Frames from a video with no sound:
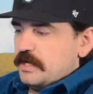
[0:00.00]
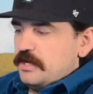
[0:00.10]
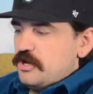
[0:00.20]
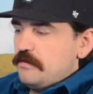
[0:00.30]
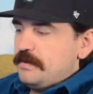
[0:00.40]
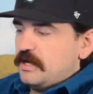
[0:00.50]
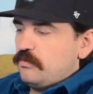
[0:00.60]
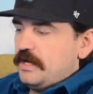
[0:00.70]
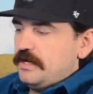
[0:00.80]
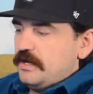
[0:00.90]
No big
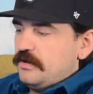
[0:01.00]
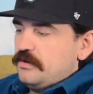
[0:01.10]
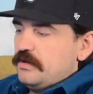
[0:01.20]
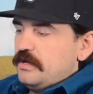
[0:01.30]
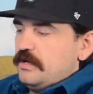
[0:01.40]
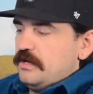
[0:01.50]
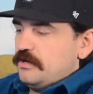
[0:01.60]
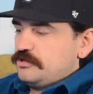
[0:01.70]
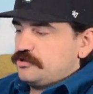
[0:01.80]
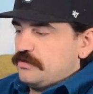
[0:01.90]
window,
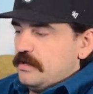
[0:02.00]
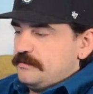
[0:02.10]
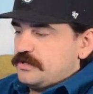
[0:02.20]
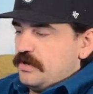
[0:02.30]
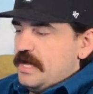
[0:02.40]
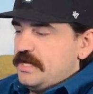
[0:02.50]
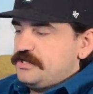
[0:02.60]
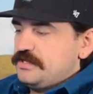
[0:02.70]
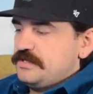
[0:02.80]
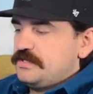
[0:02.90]
no shrubs or
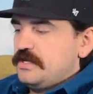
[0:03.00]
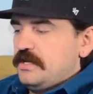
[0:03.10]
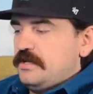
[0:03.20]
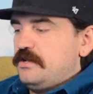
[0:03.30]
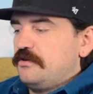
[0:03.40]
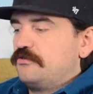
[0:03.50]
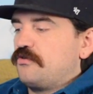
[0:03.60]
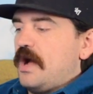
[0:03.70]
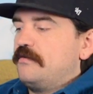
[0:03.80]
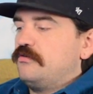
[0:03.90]
hedges, no
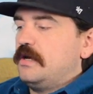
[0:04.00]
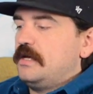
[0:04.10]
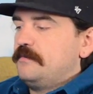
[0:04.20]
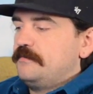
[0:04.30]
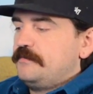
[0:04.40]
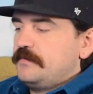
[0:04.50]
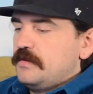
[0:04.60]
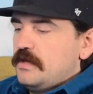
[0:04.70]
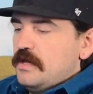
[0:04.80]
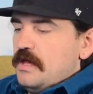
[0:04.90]
driveway.
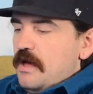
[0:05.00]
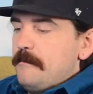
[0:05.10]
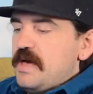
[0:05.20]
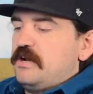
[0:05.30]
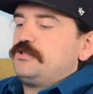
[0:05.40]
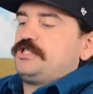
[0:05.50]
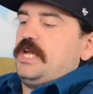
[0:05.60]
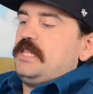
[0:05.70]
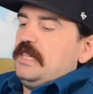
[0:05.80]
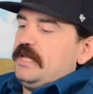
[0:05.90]
A metal
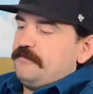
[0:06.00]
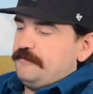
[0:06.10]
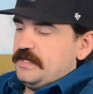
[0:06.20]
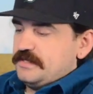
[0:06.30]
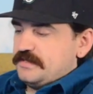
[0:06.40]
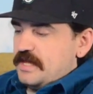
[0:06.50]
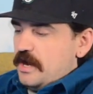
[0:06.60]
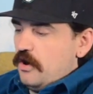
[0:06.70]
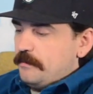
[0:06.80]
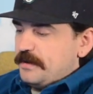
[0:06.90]
chain link fence that
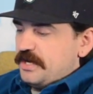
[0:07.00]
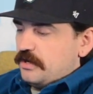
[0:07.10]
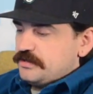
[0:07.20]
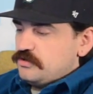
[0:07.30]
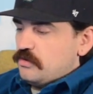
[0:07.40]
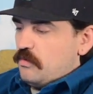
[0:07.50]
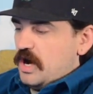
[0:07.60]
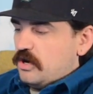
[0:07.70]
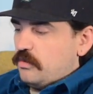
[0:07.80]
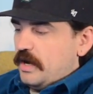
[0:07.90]
opened onto a
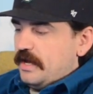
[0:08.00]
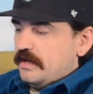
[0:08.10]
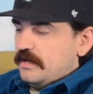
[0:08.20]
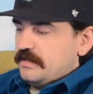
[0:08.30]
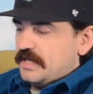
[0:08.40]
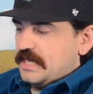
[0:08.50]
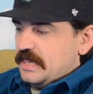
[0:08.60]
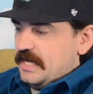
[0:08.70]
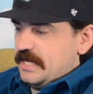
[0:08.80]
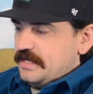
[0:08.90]
walkway that
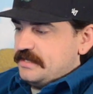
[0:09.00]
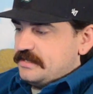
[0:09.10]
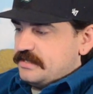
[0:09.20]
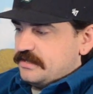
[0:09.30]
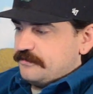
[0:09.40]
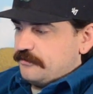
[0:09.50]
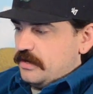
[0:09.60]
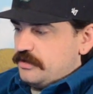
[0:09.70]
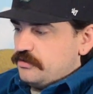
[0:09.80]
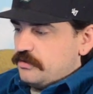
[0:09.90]
led to the
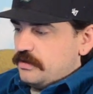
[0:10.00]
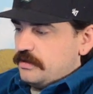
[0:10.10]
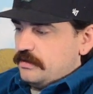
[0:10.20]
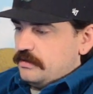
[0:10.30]
front door.